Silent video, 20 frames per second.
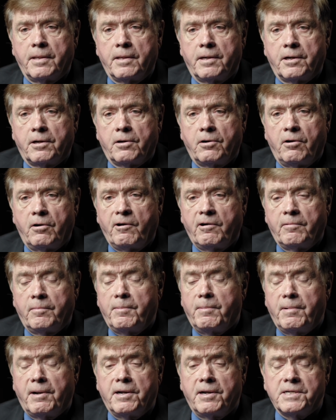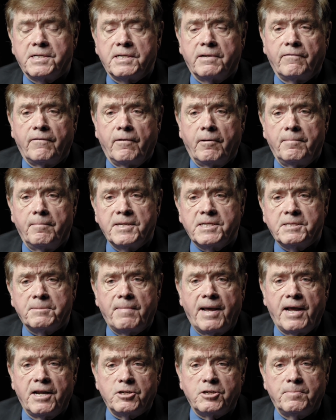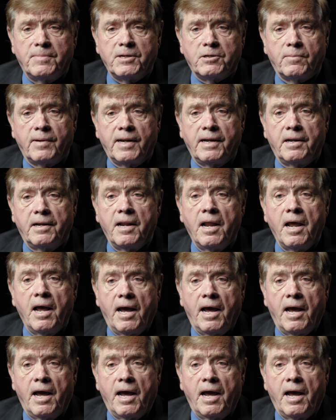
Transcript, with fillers: that occurred because of a mismatch between